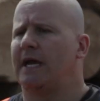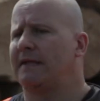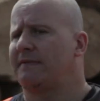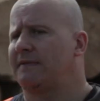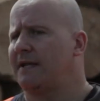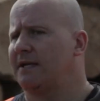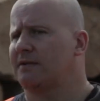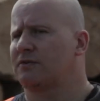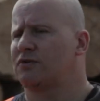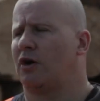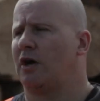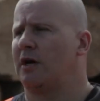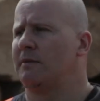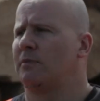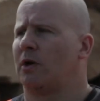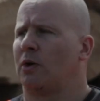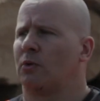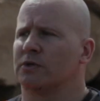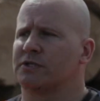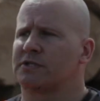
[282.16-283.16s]
At that
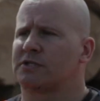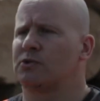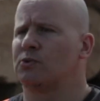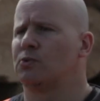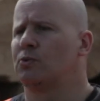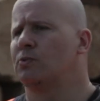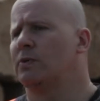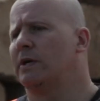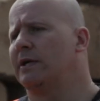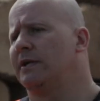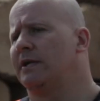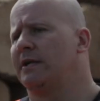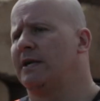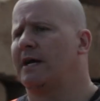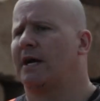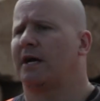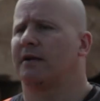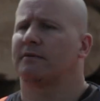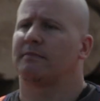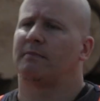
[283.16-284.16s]
time I was still in and
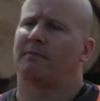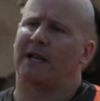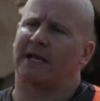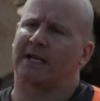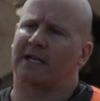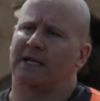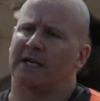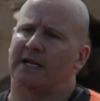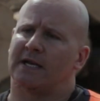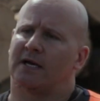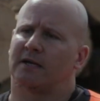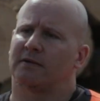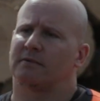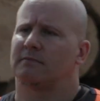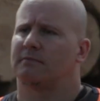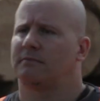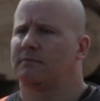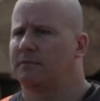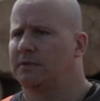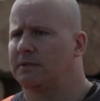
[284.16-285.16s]
out, blacking out.
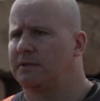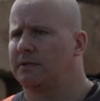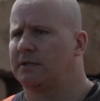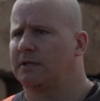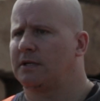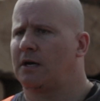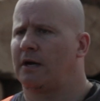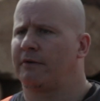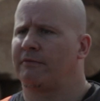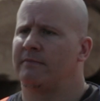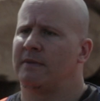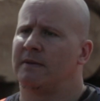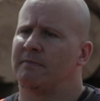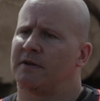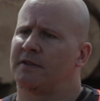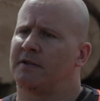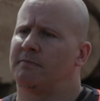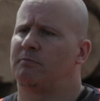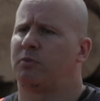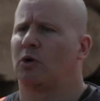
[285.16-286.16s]
I
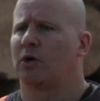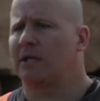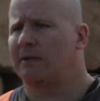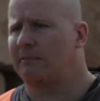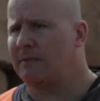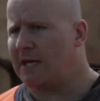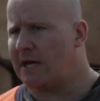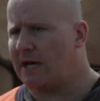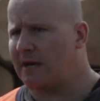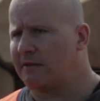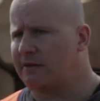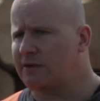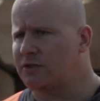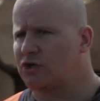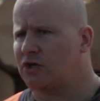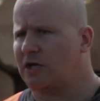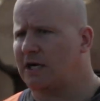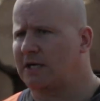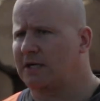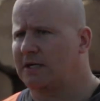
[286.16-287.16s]
remember them pulling me out of the
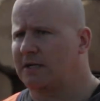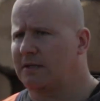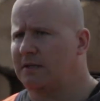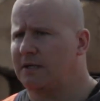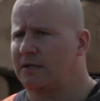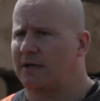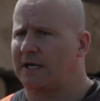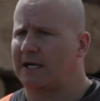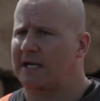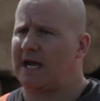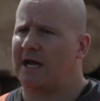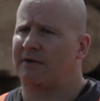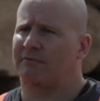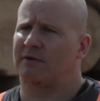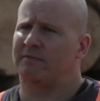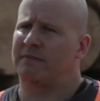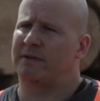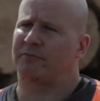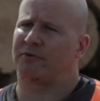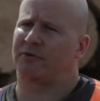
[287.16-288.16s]
truck, and then I can't
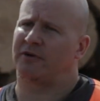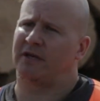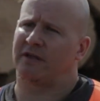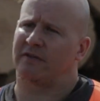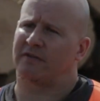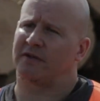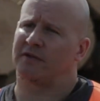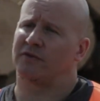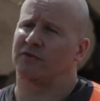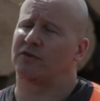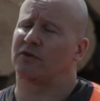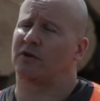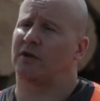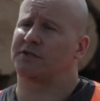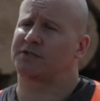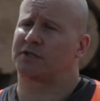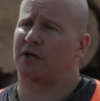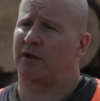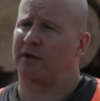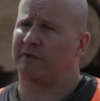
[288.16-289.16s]
remember anything until I
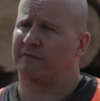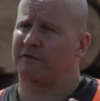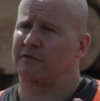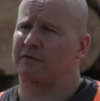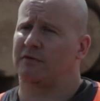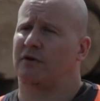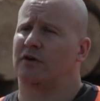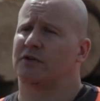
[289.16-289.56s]
was going through the